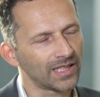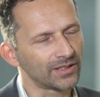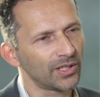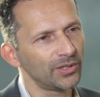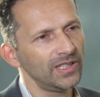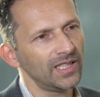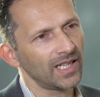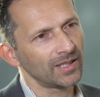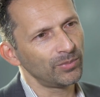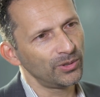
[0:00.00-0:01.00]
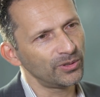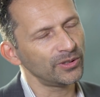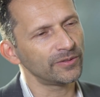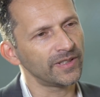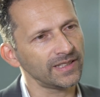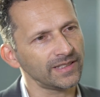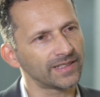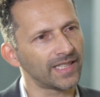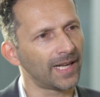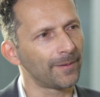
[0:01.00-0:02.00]
So here at Plutus Fest,
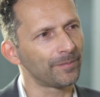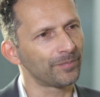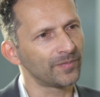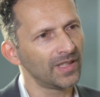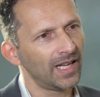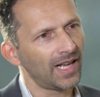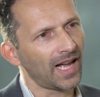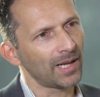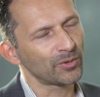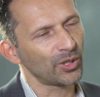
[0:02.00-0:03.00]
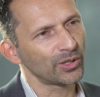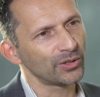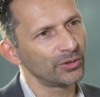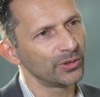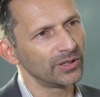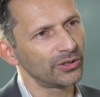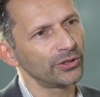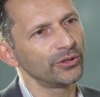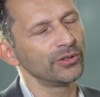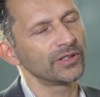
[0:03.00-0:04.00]
um, I'm going to
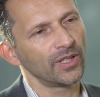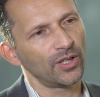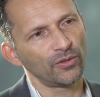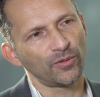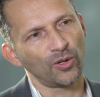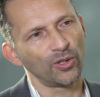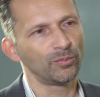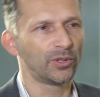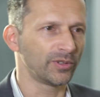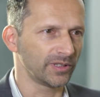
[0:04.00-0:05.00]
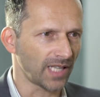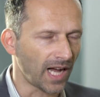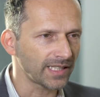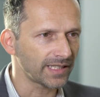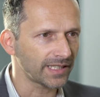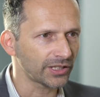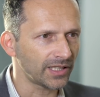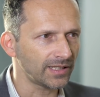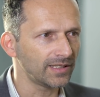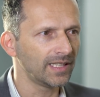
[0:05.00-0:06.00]
introduce the overall Plutus
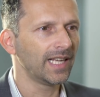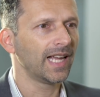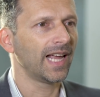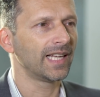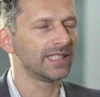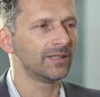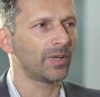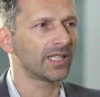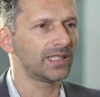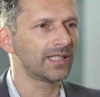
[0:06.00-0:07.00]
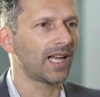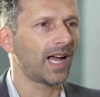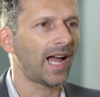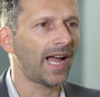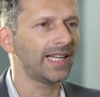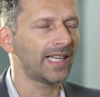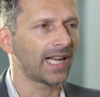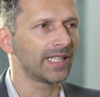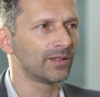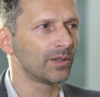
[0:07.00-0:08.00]
architecture, and in particular
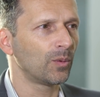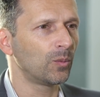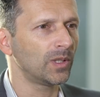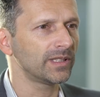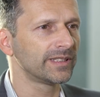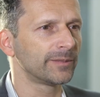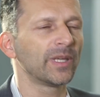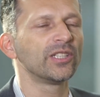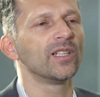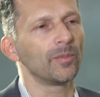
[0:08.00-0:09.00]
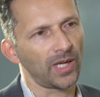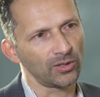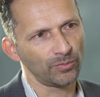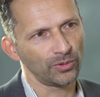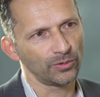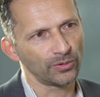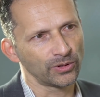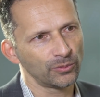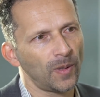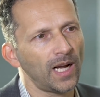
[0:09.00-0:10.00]
highlight what's special about
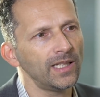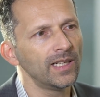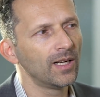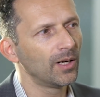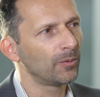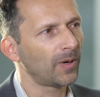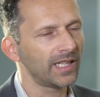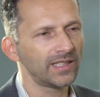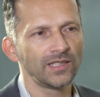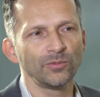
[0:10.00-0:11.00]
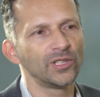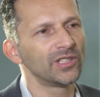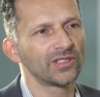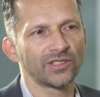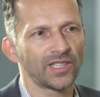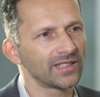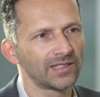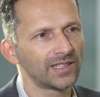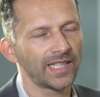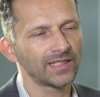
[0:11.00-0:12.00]
Plutus. Why, why didn't we
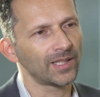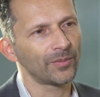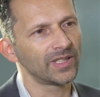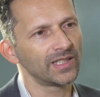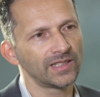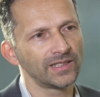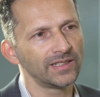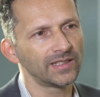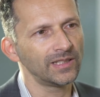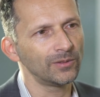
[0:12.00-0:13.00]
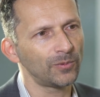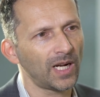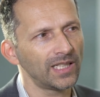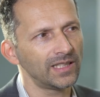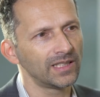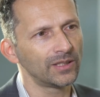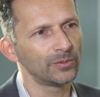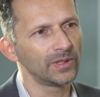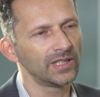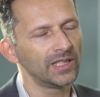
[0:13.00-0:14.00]
just take something existing? Why did
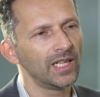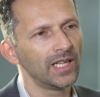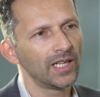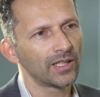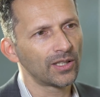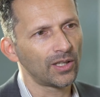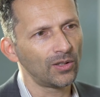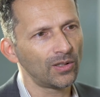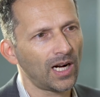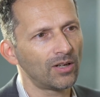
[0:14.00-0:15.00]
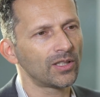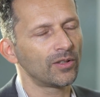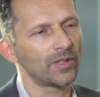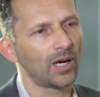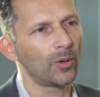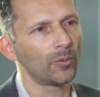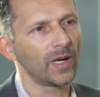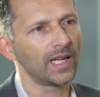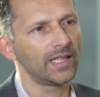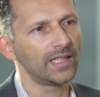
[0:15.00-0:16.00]
we go out of our
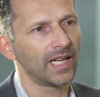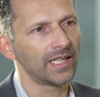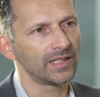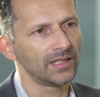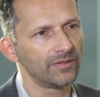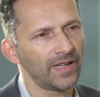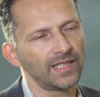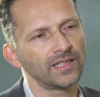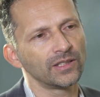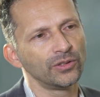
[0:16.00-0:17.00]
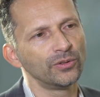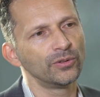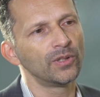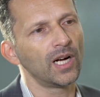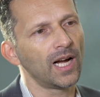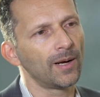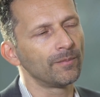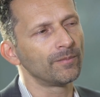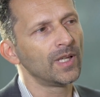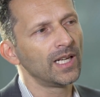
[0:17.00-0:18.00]
way and invent a new
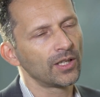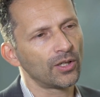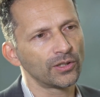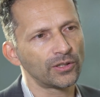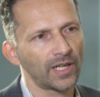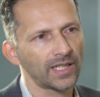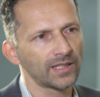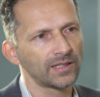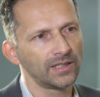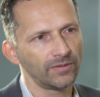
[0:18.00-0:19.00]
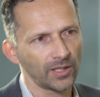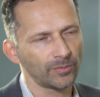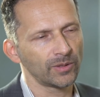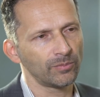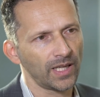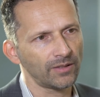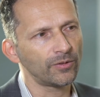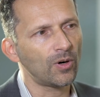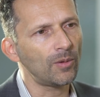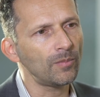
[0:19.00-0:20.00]
um, contract development
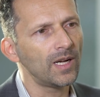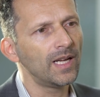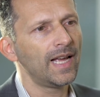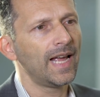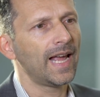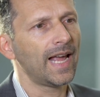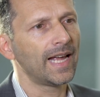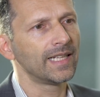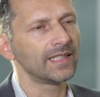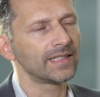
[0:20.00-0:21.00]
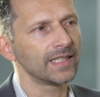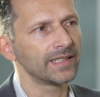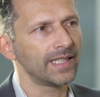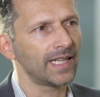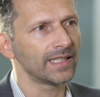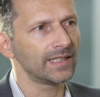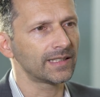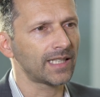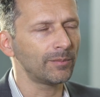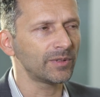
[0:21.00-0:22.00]
platform? And there
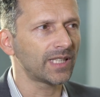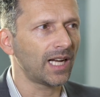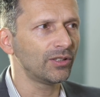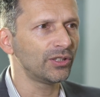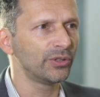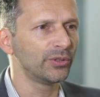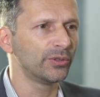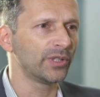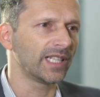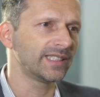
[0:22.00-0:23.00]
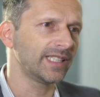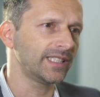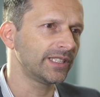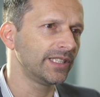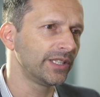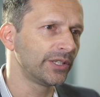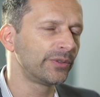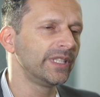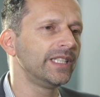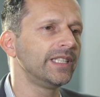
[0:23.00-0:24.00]
it comes down to essentially
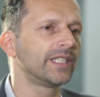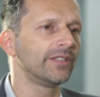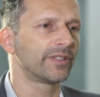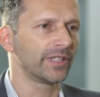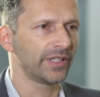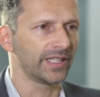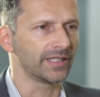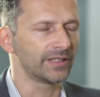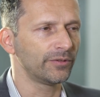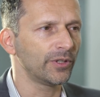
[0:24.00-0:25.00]
three different things.